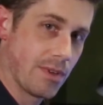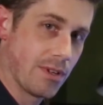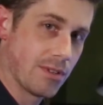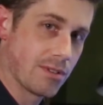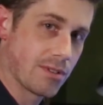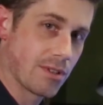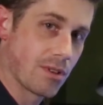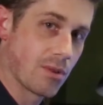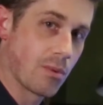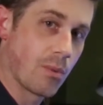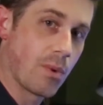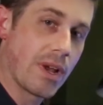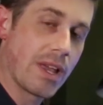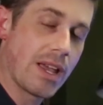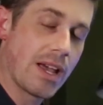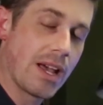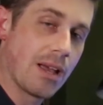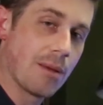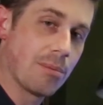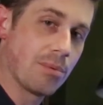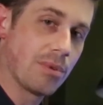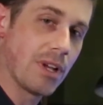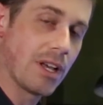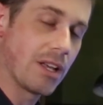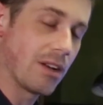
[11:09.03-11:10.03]
So the way I
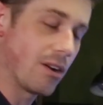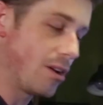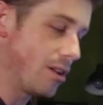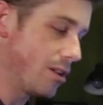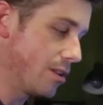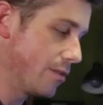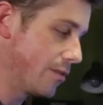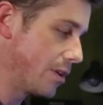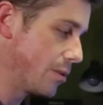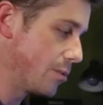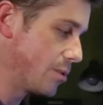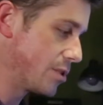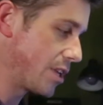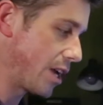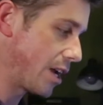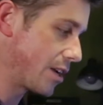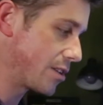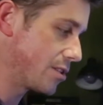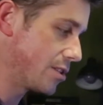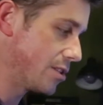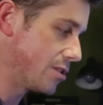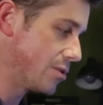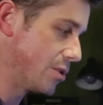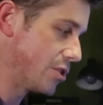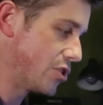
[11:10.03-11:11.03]
applied all of it was
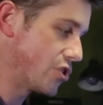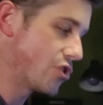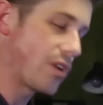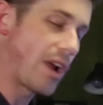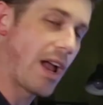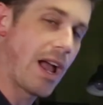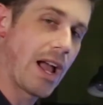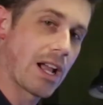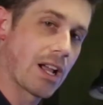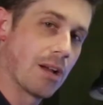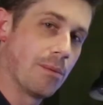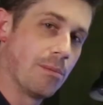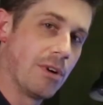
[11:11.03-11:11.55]
actually to a track